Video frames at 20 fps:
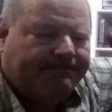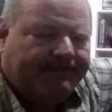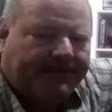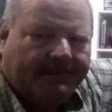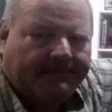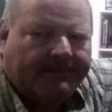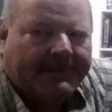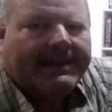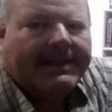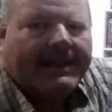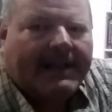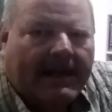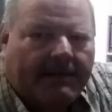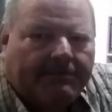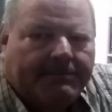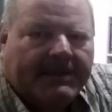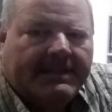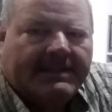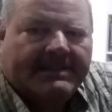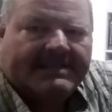Make
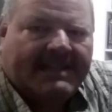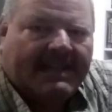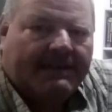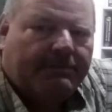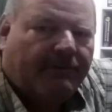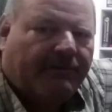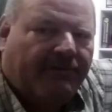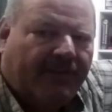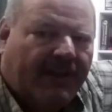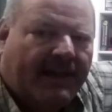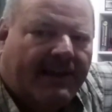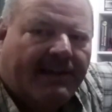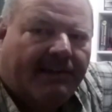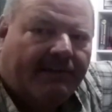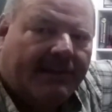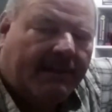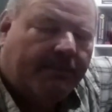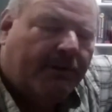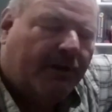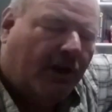copies, keep a file,
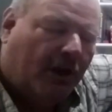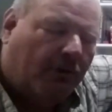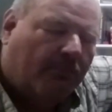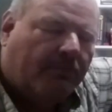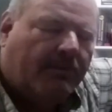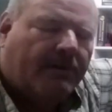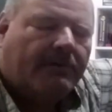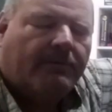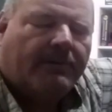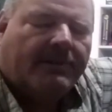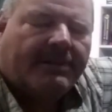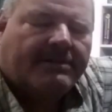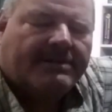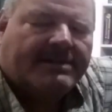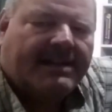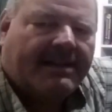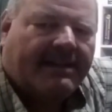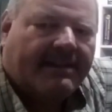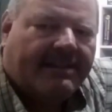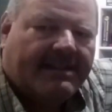keep a notebook with those
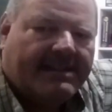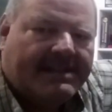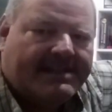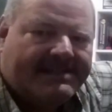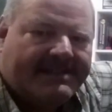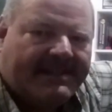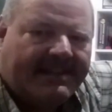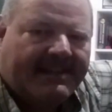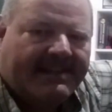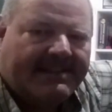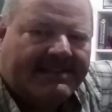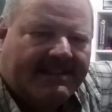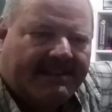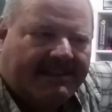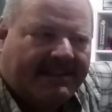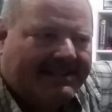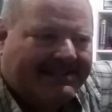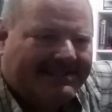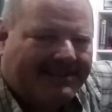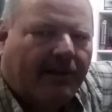kind of things in it, so
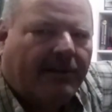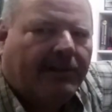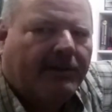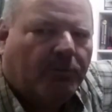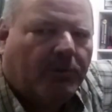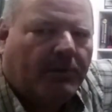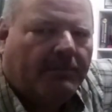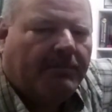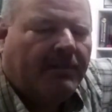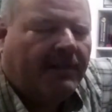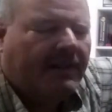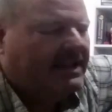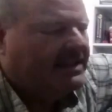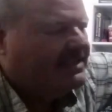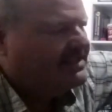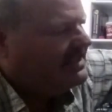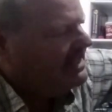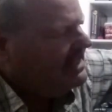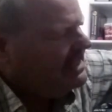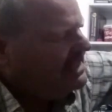that it's all in one
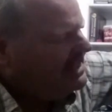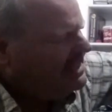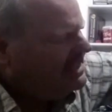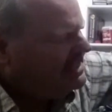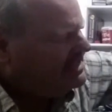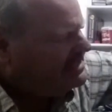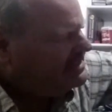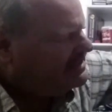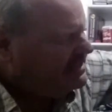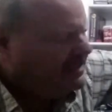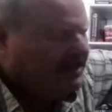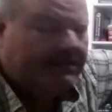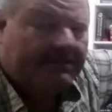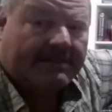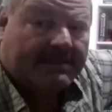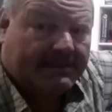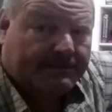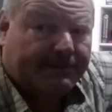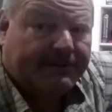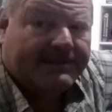place. So another
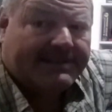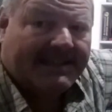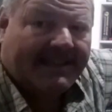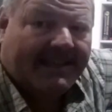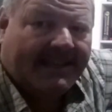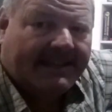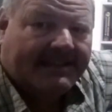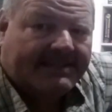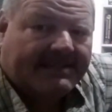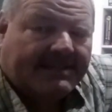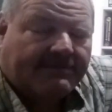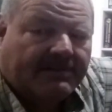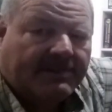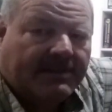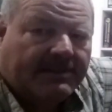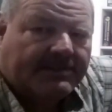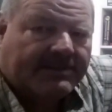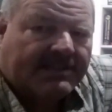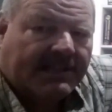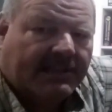experience I had several
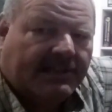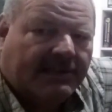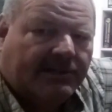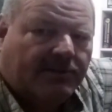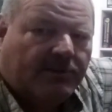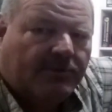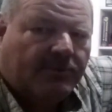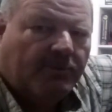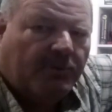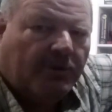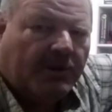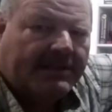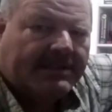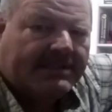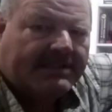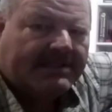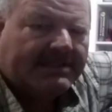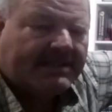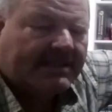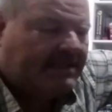years ago
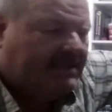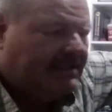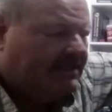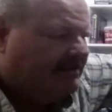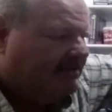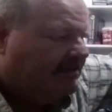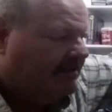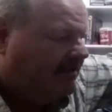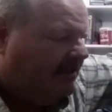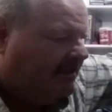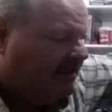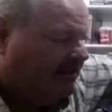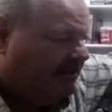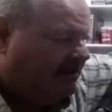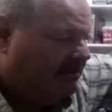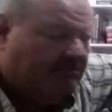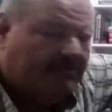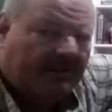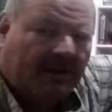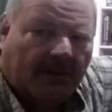was
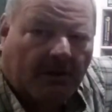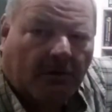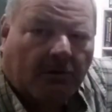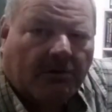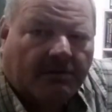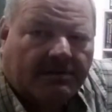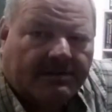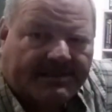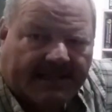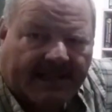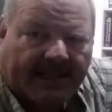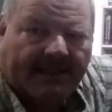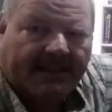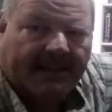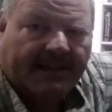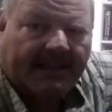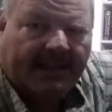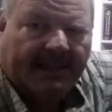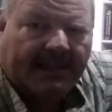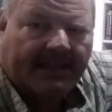a local
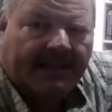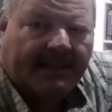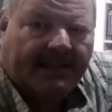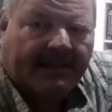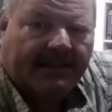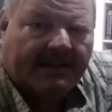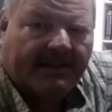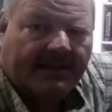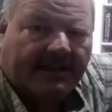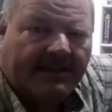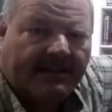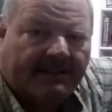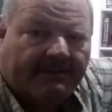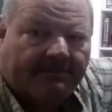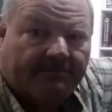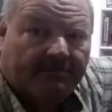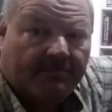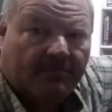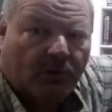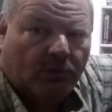silent key
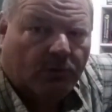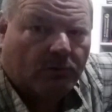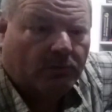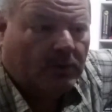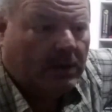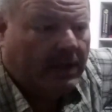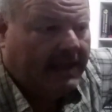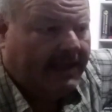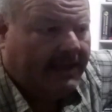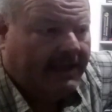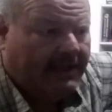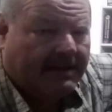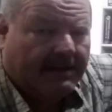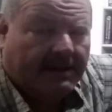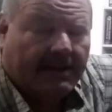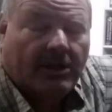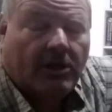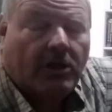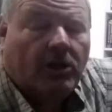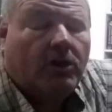who had
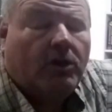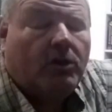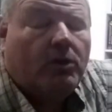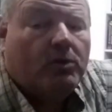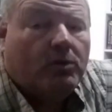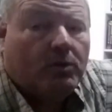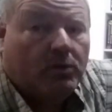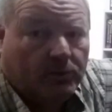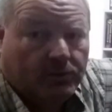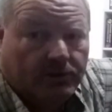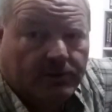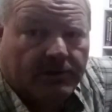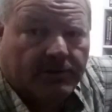a huge